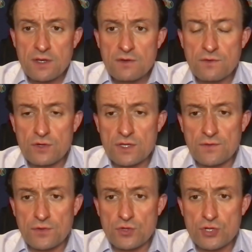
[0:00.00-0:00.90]
for the
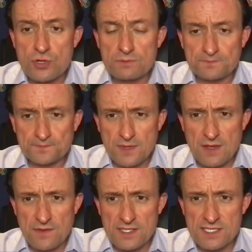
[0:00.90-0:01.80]
future the
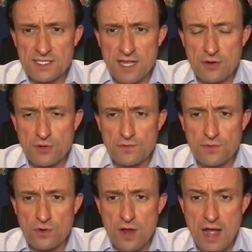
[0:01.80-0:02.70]
best scenario for